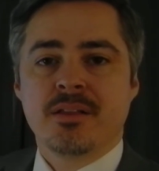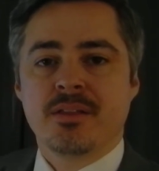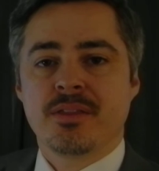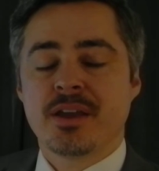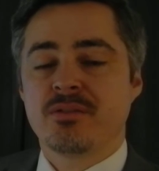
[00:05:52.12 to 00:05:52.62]

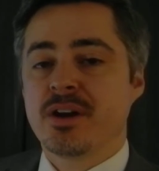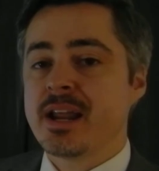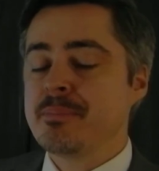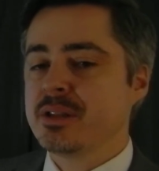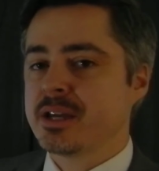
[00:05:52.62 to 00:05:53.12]
They run
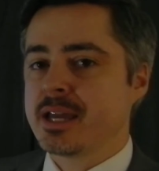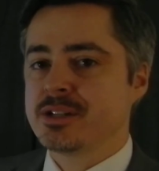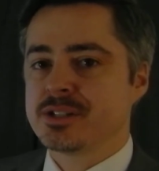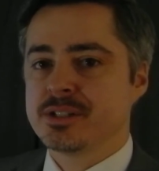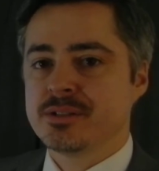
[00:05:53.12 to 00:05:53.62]

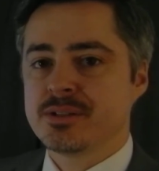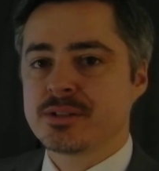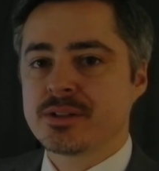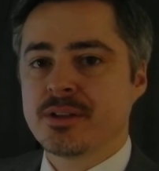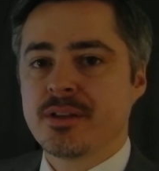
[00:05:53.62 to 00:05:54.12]

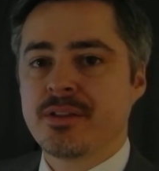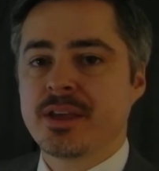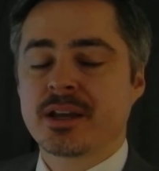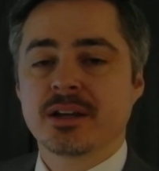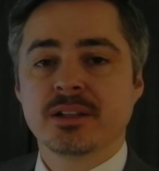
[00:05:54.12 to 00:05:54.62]
applications,
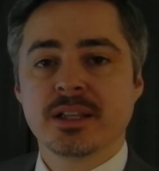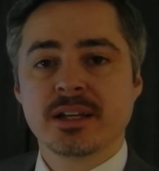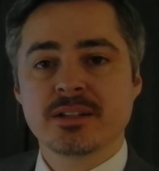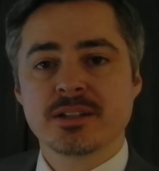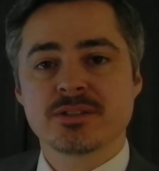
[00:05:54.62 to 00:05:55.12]
they
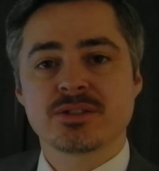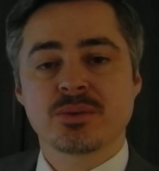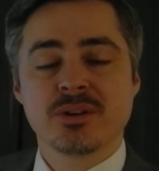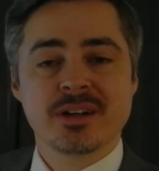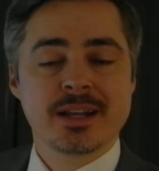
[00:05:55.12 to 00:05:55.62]
collect,
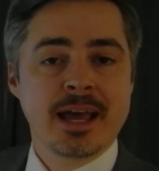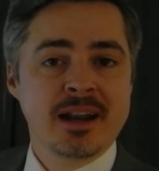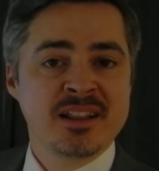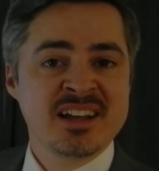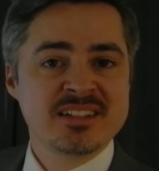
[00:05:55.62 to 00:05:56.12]
sort, and
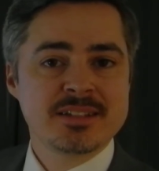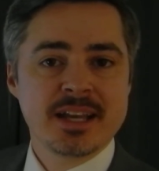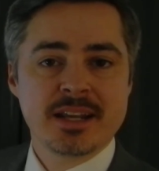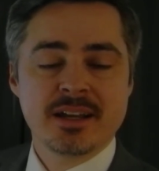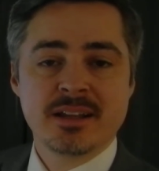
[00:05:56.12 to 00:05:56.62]
analyze
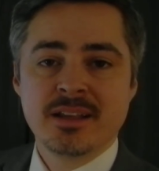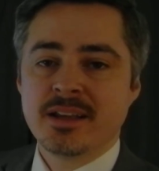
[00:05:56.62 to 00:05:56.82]
data,